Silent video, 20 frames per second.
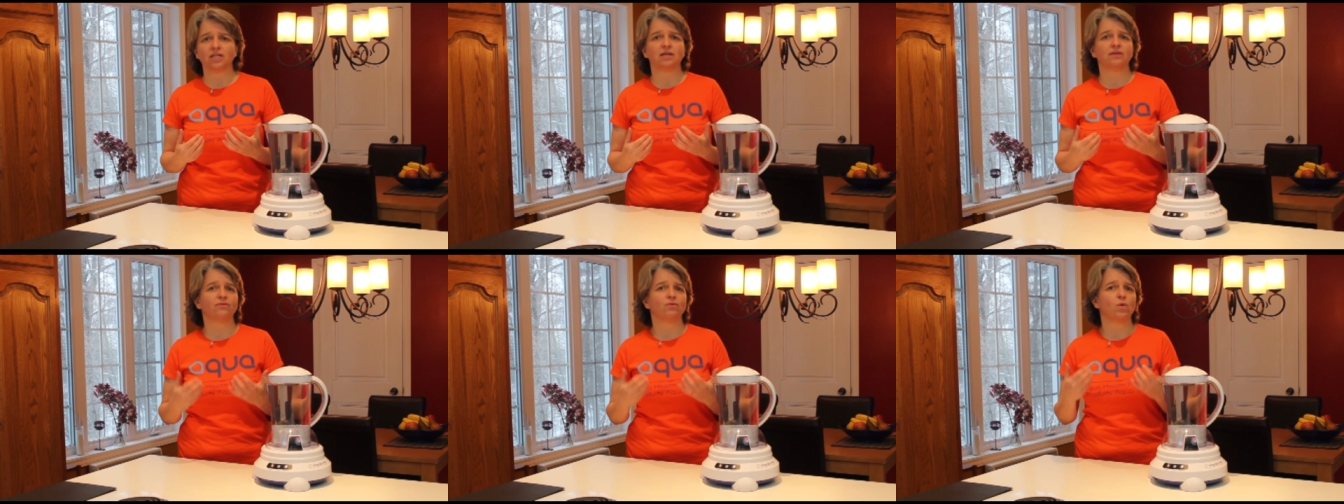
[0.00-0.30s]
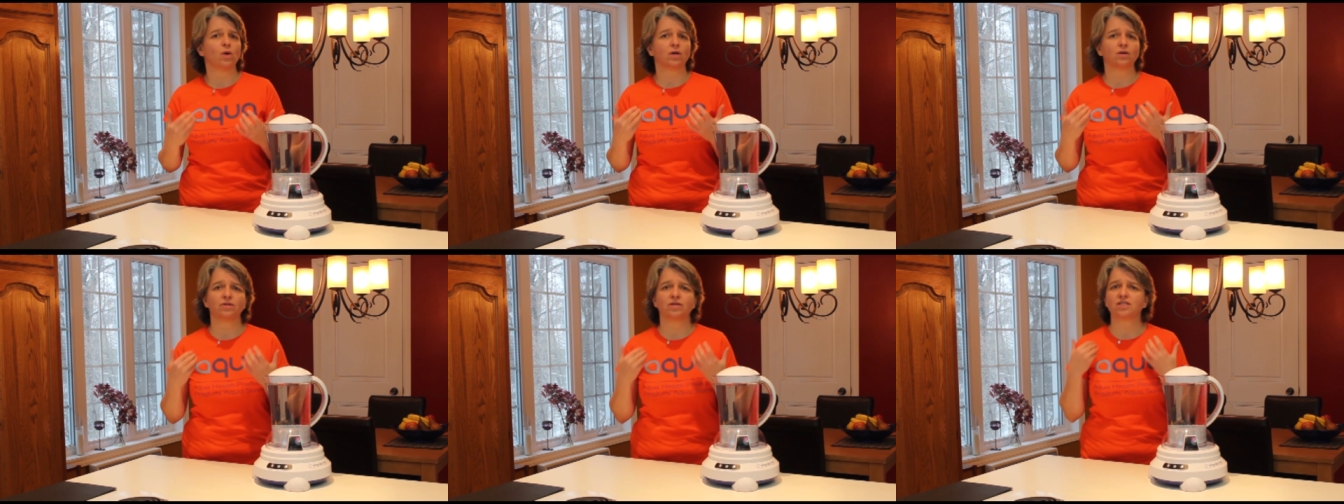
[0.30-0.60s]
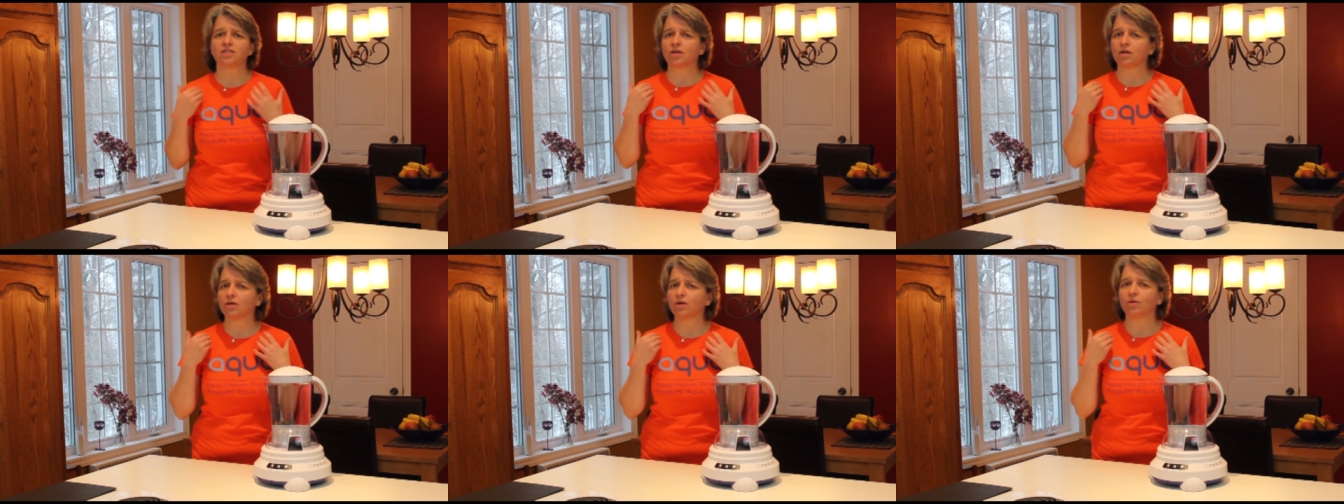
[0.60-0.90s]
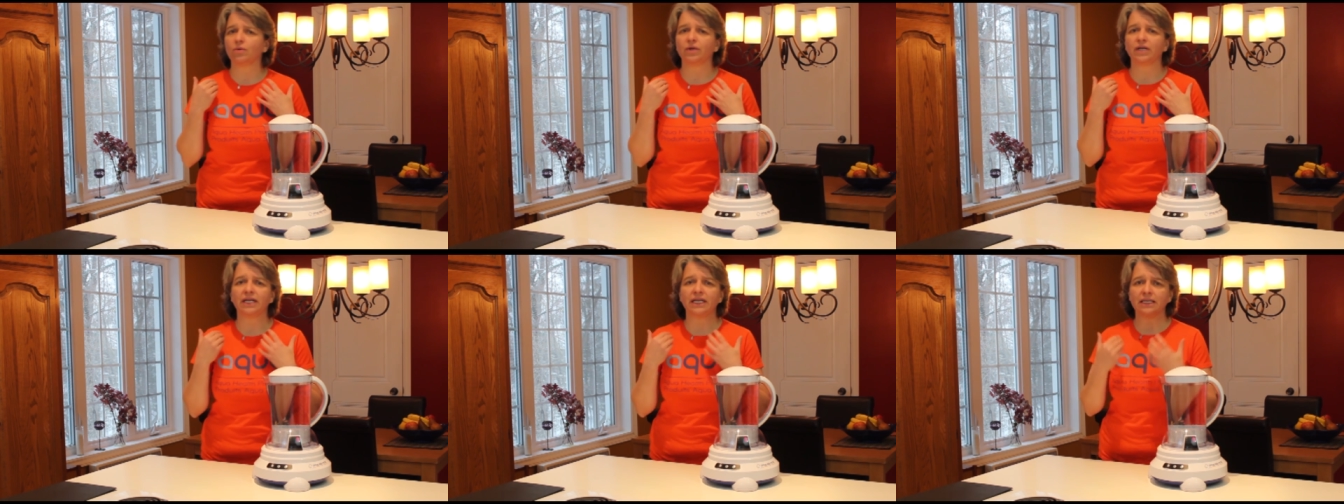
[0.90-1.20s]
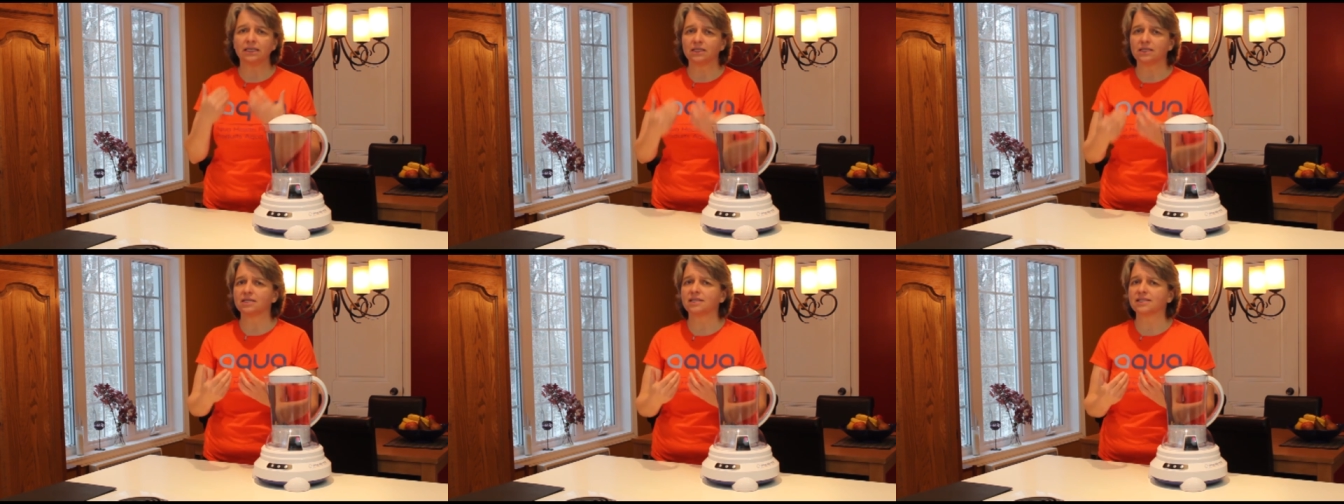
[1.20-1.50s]
If water is not going
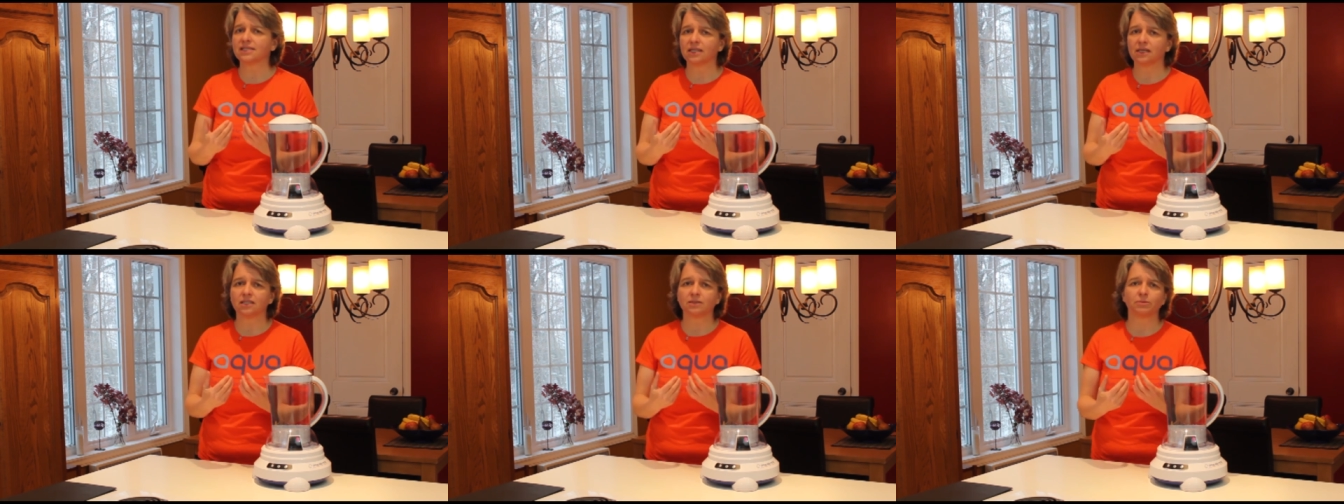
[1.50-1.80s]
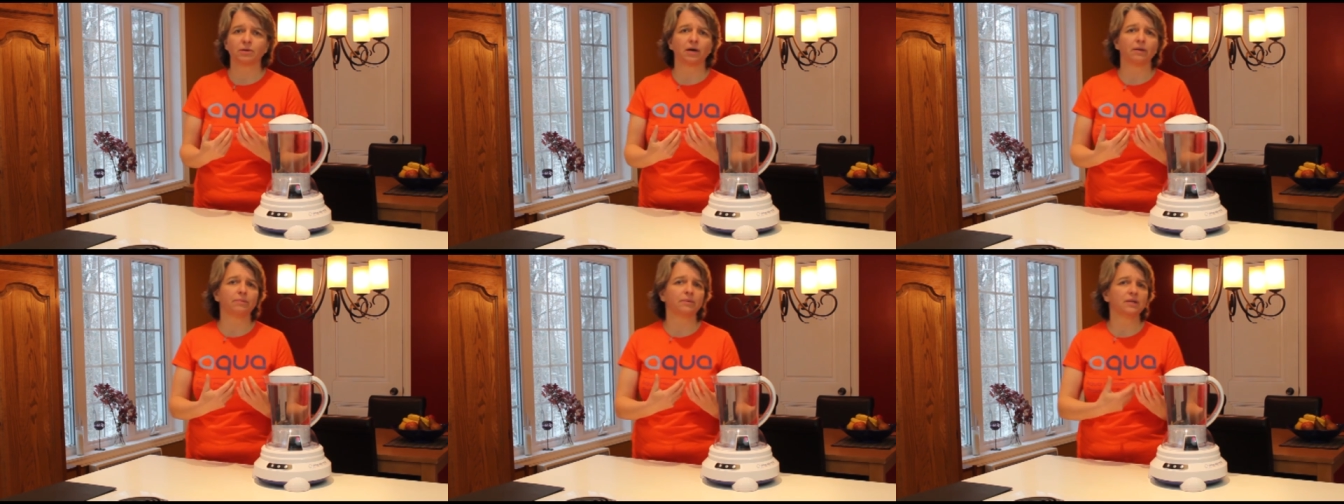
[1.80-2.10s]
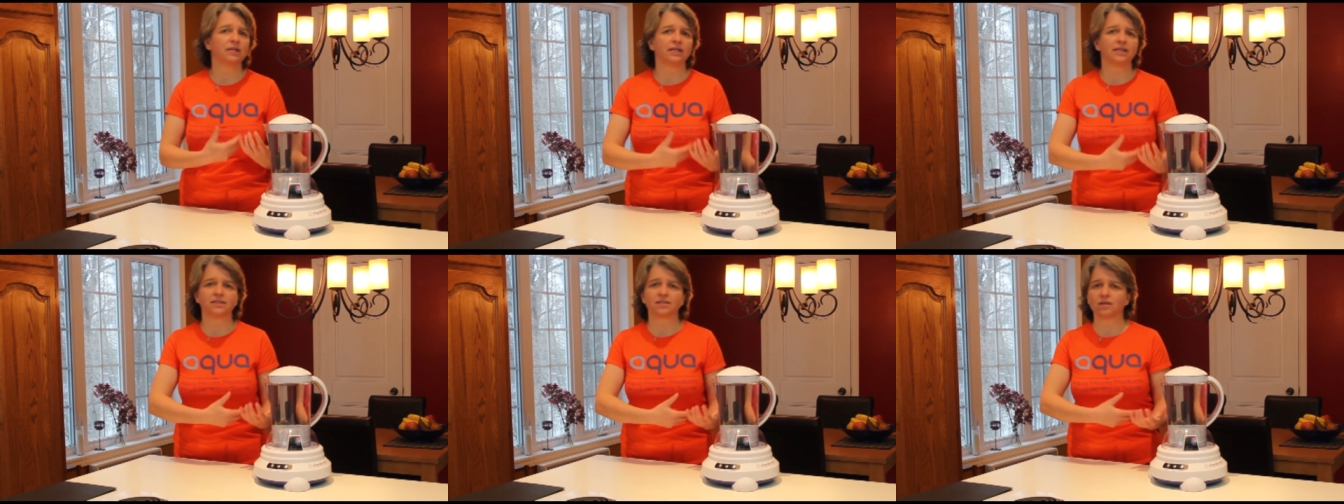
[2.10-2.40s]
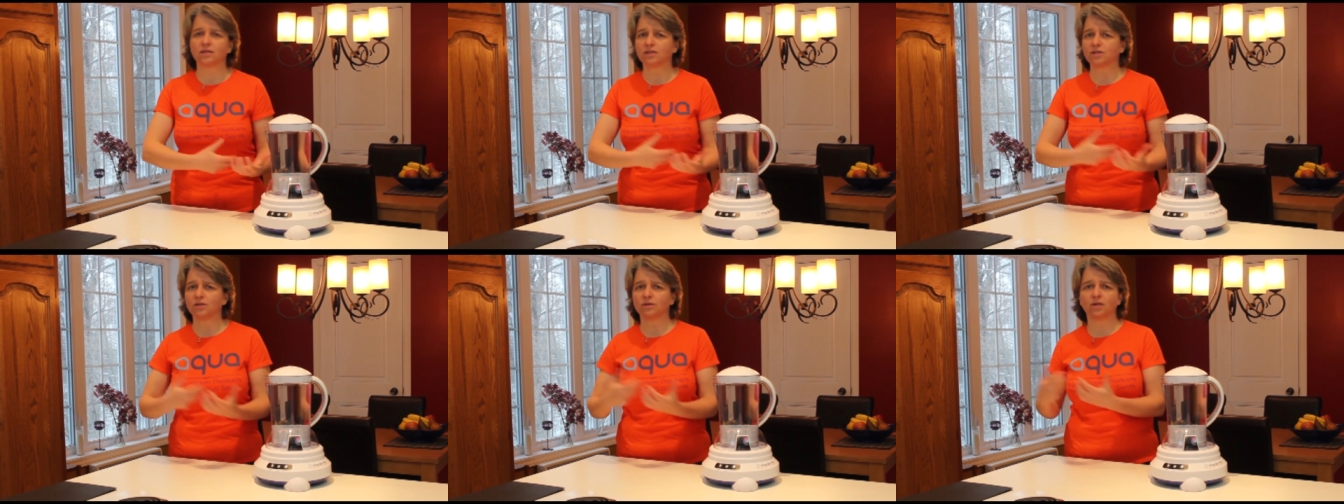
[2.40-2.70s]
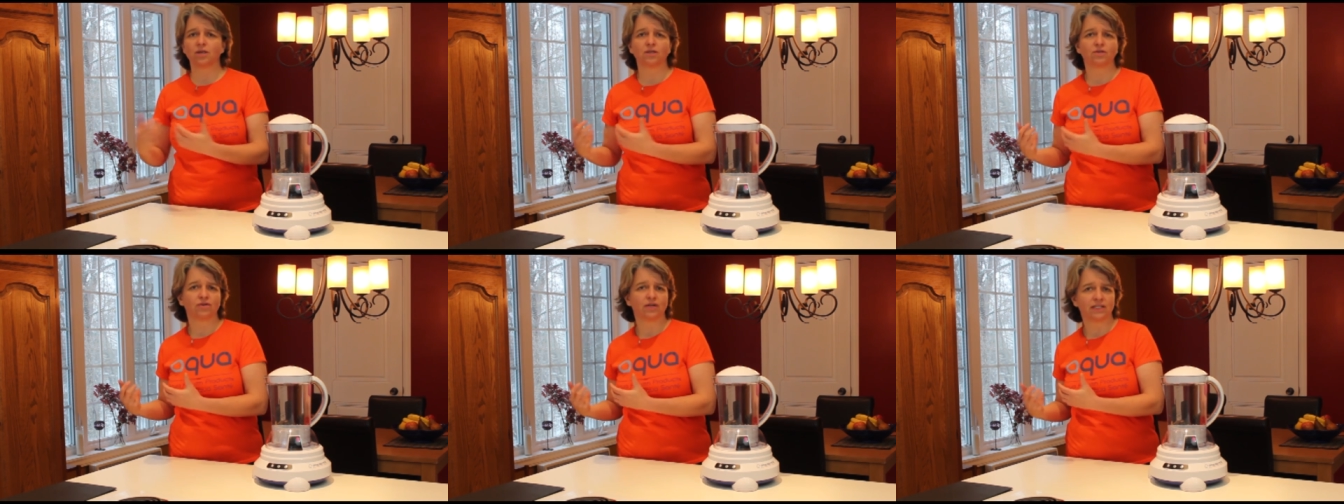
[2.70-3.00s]
into the cells properly, it's also
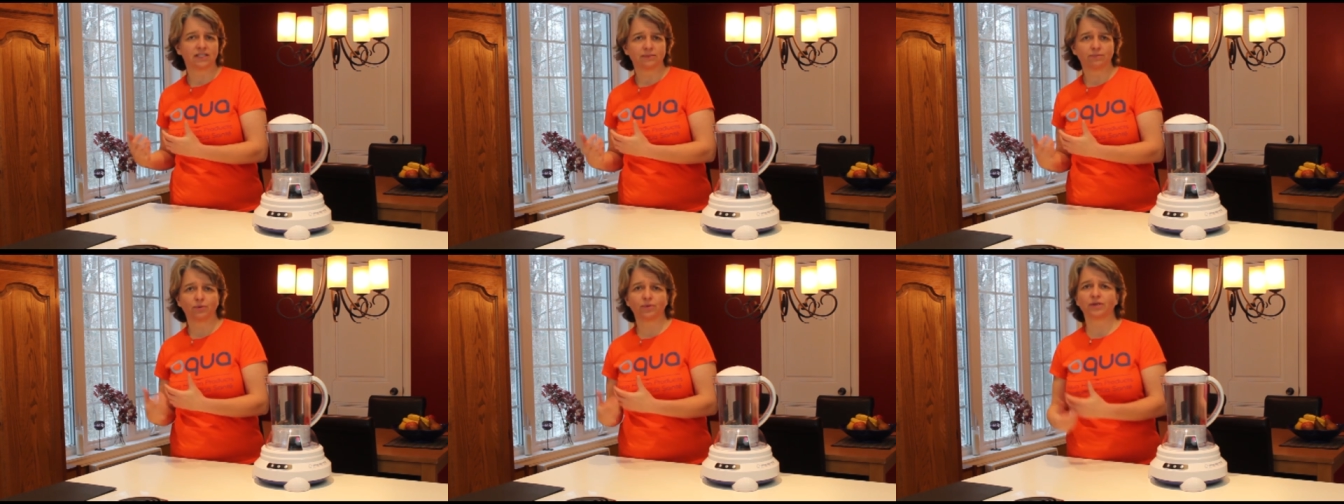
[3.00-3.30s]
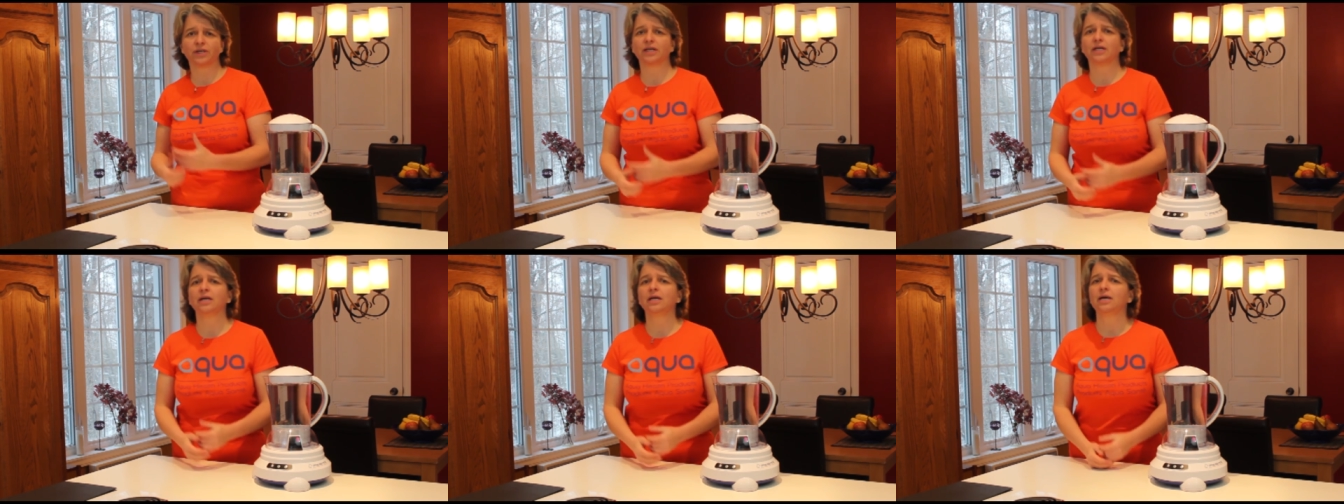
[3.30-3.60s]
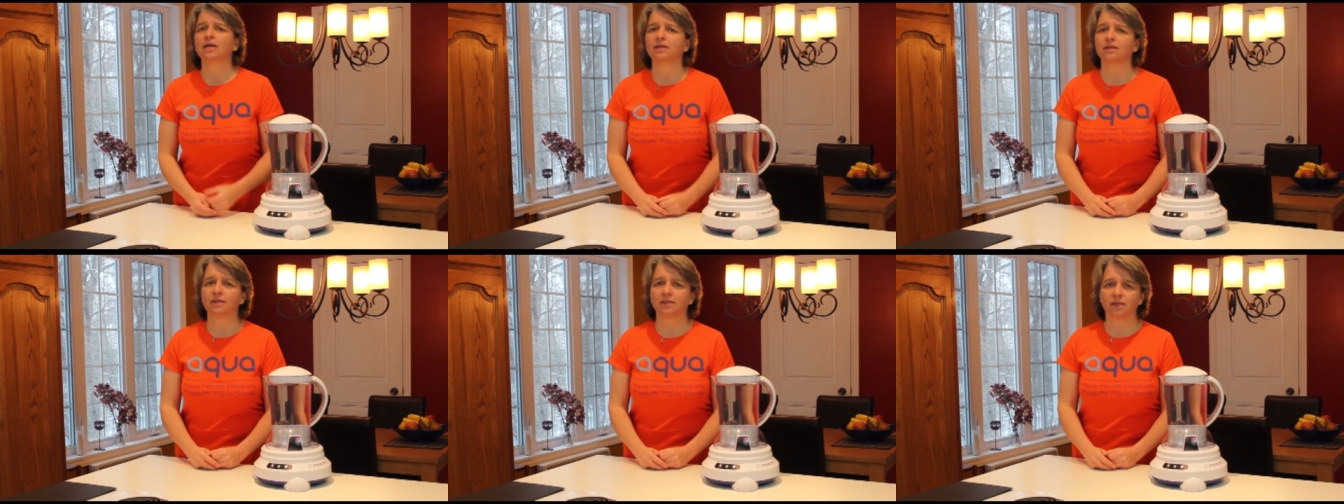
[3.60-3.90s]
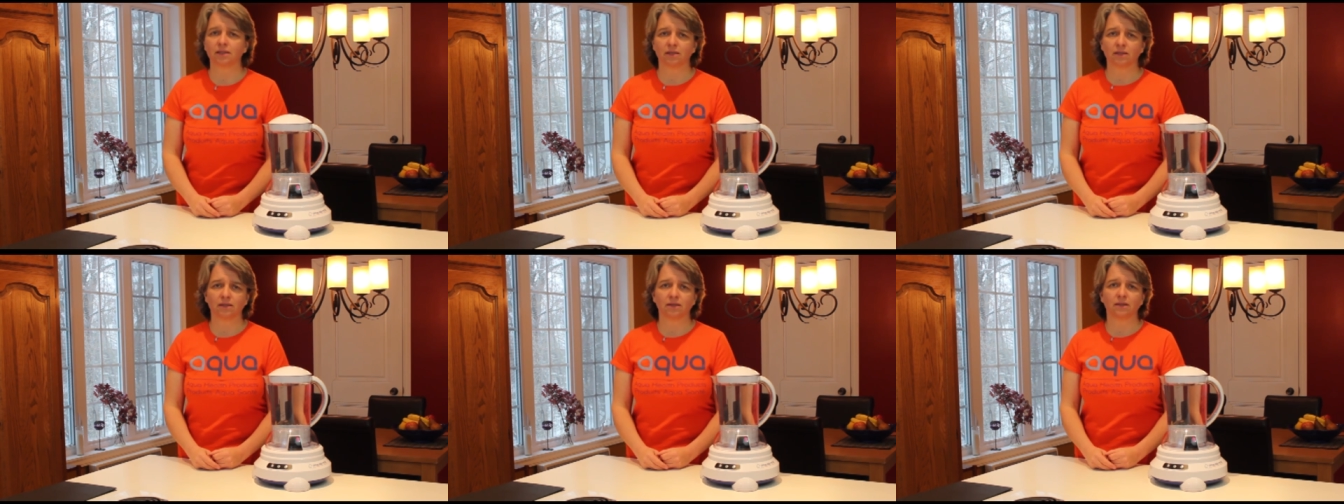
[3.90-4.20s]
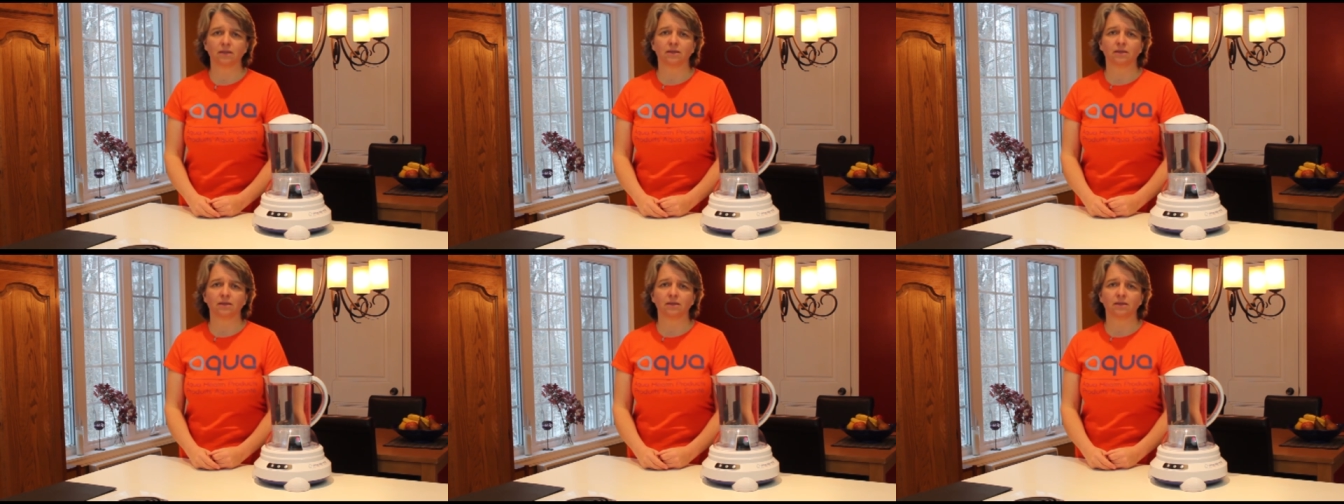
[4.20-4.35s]
not transporting the, the,